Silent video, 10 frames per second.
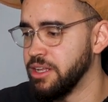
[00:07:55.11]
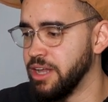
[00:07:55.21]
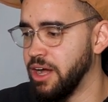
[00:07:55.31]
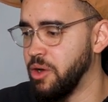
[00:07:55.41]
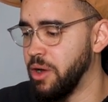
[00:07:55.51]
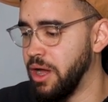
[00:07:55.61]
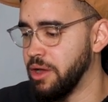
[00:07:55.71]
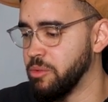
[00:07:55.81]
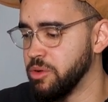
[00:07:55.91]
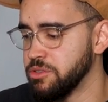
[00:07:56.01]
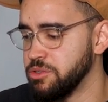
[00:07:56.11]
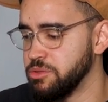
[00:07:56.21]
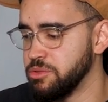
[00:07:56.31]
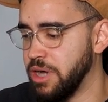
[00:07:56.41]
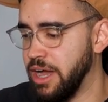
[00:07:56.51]
Now I want
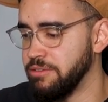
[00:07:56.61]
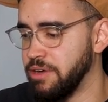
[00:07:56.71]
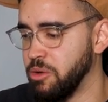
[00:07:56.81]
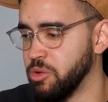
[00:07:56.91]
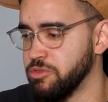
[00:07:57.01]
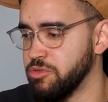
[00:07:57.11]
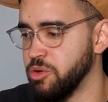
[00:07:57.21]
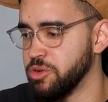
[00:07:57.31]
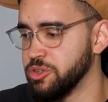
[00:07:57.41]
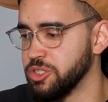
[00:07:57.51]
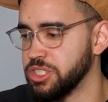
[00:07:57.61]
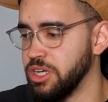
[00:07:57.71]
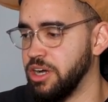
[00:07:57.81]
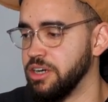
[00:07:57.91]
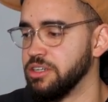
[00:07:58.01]
to have our focus
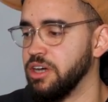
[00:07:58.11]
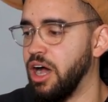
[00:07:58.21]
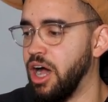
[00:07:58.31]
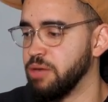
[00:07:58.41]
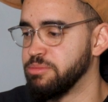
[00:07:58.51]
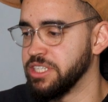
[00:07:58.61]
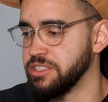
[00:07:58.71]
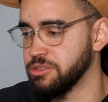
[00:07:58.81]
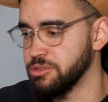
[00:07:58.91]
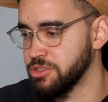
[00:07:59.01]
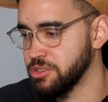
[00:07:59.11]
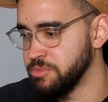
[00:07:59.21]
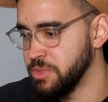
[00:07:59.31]
on object search.